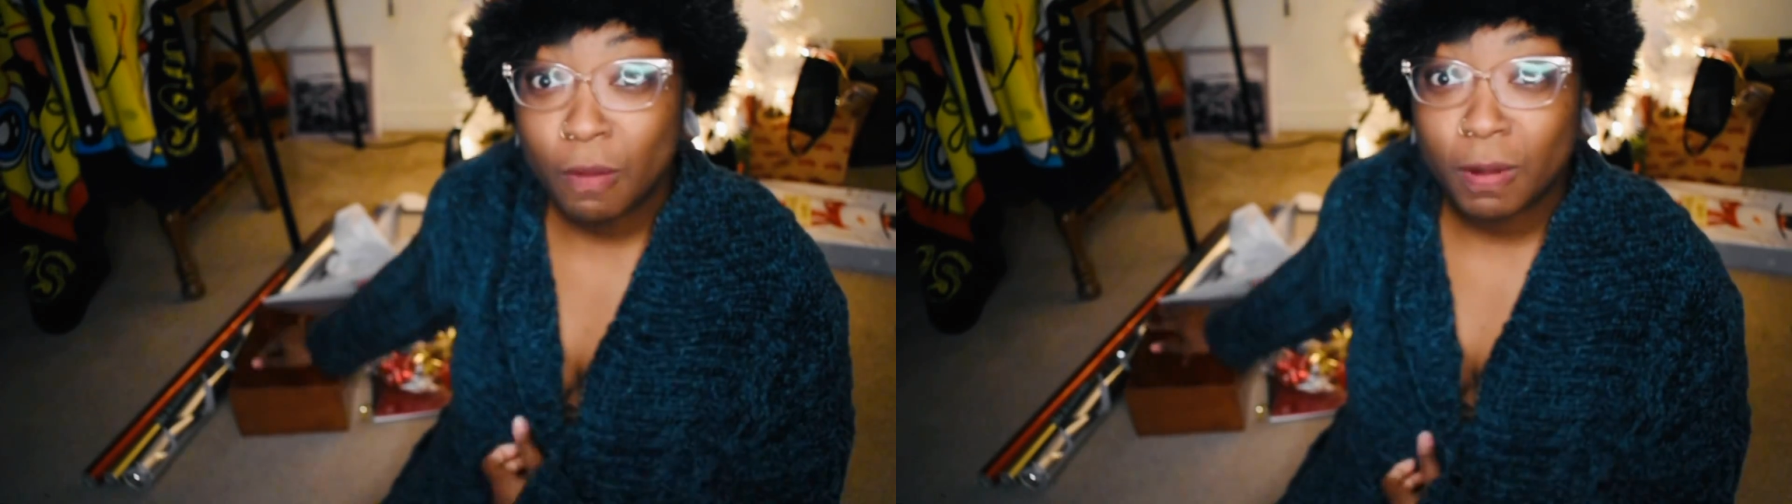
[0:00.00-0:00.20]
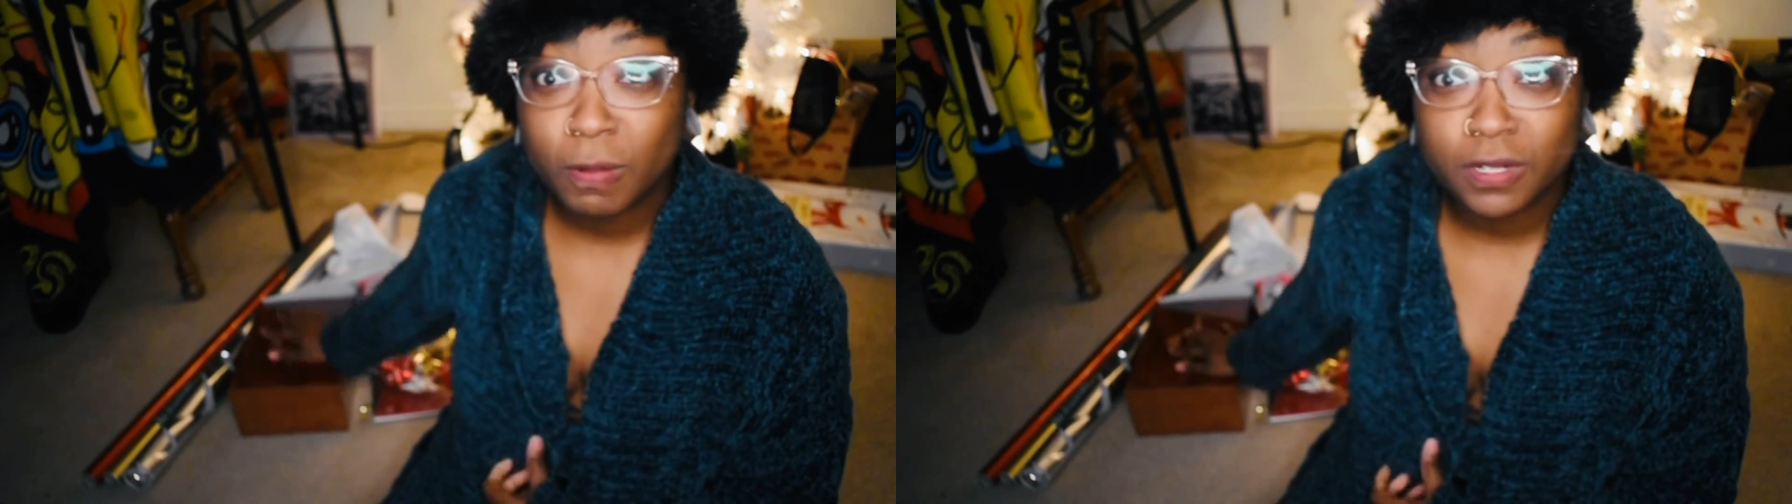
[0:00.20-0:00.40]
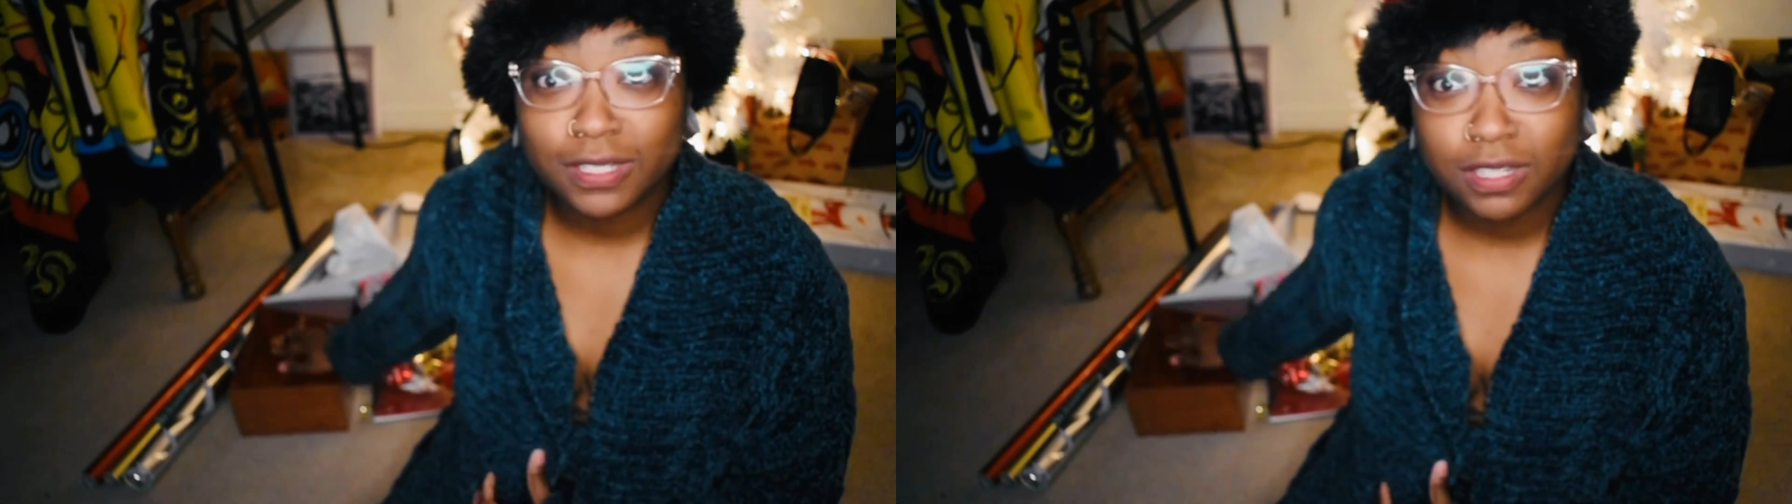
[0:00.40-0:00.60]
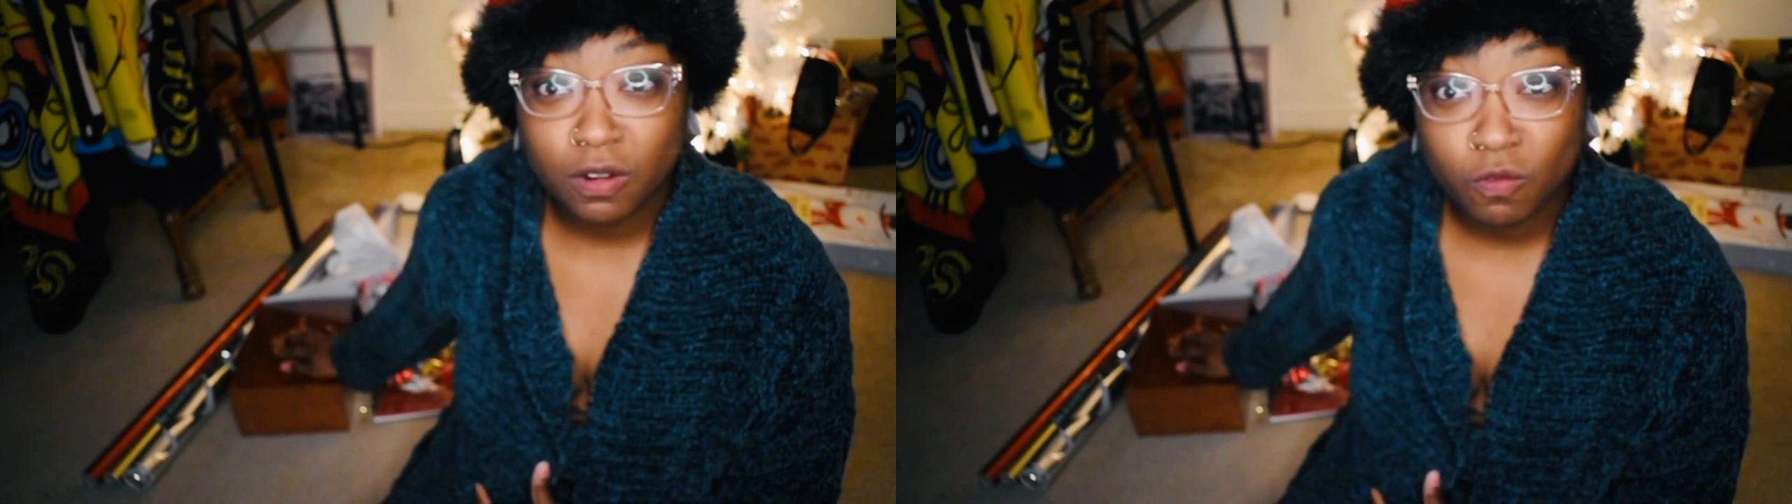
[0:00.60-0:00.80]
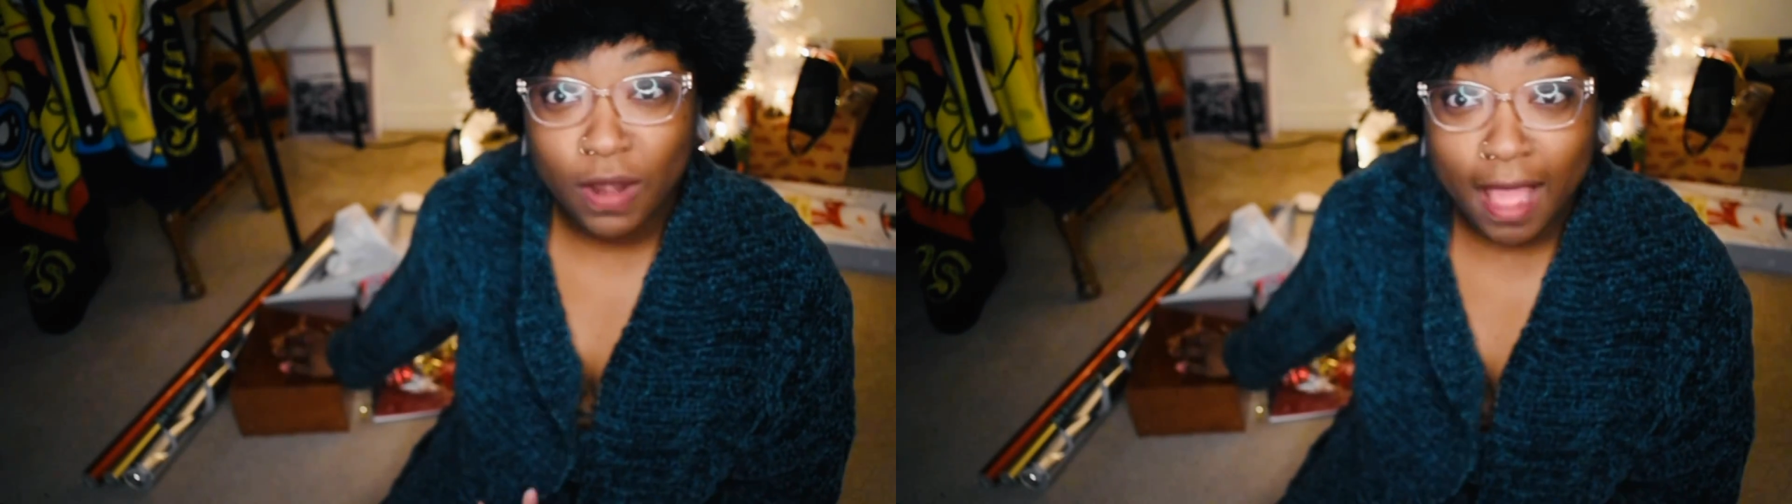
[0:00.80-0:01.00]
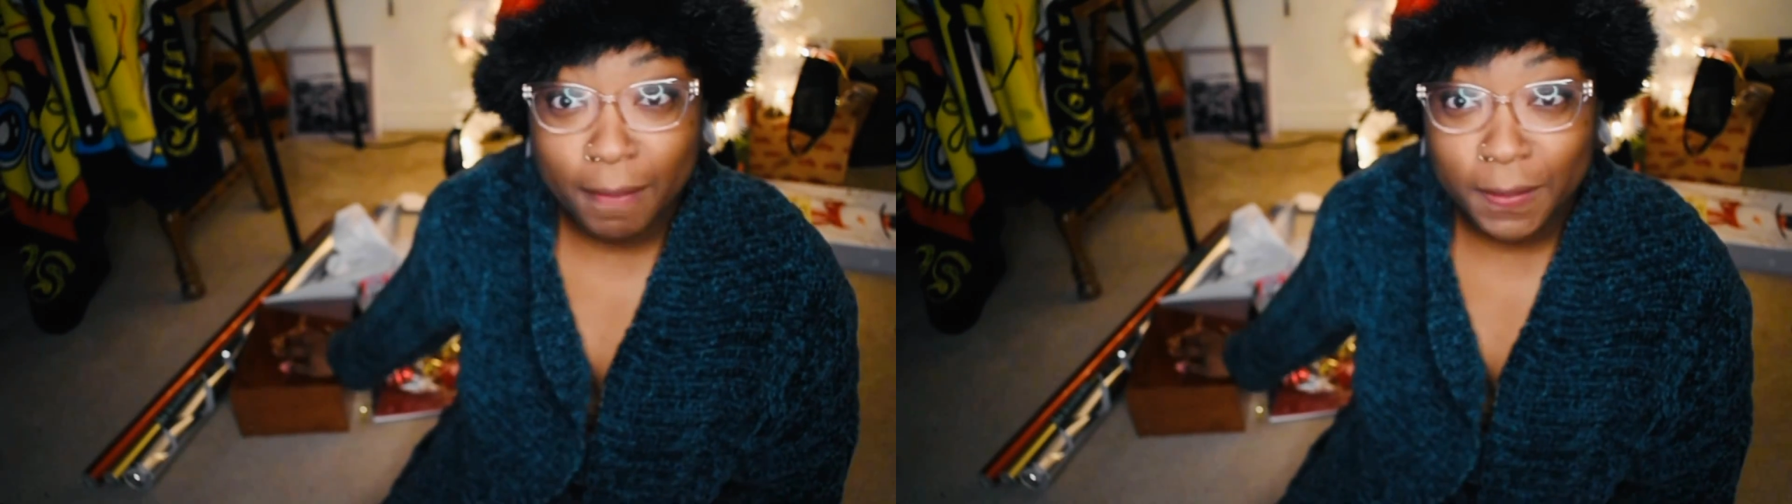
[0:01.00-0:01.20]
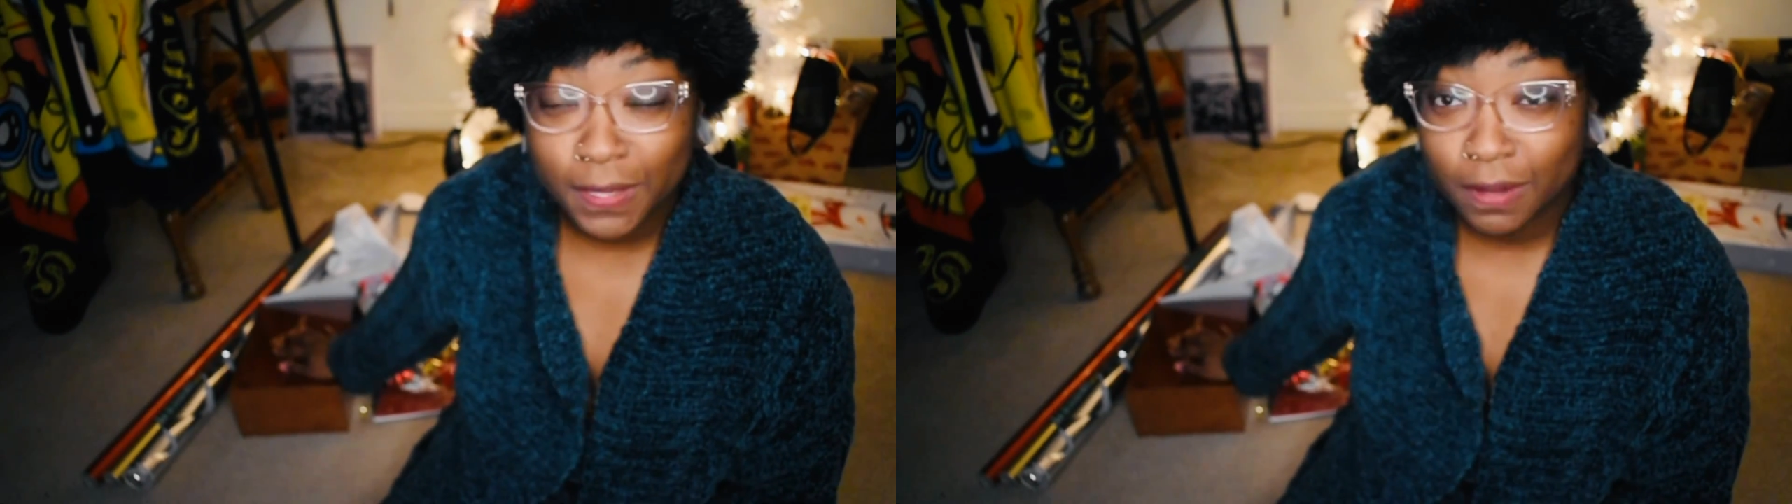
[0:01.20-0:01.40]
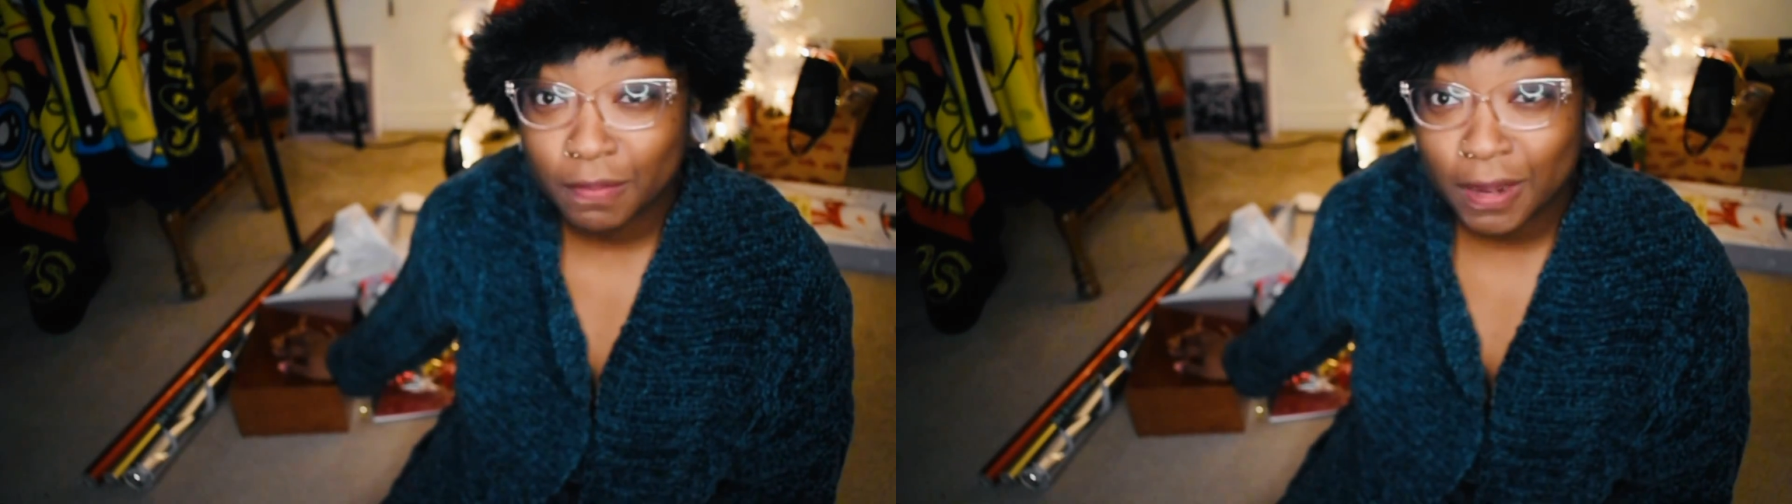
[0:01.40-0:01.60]
but we're just gonna wrap
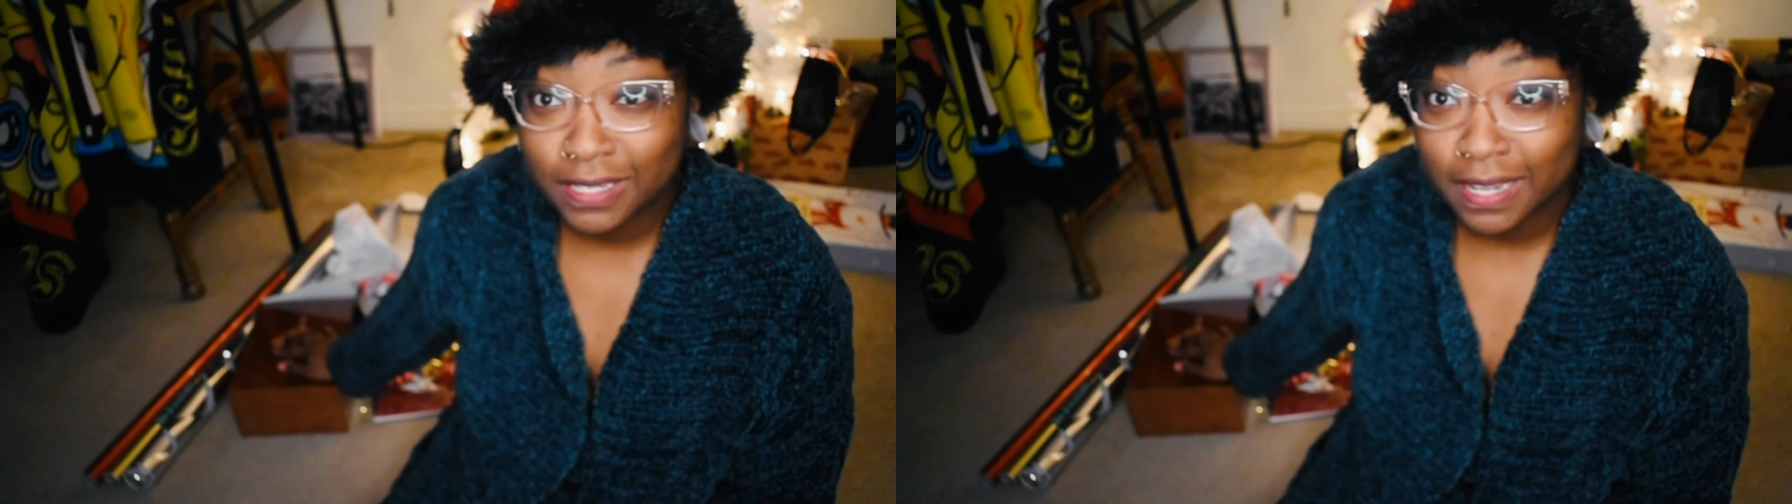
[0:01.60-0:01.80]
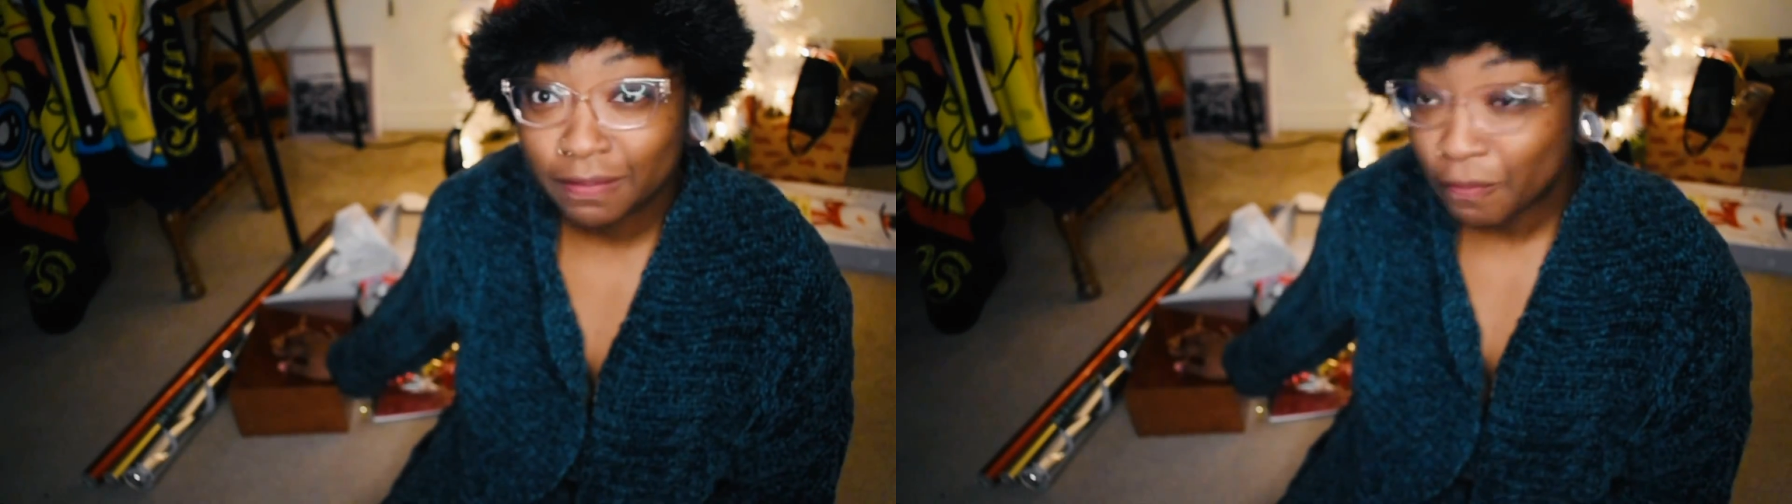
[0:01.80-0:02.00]
their present.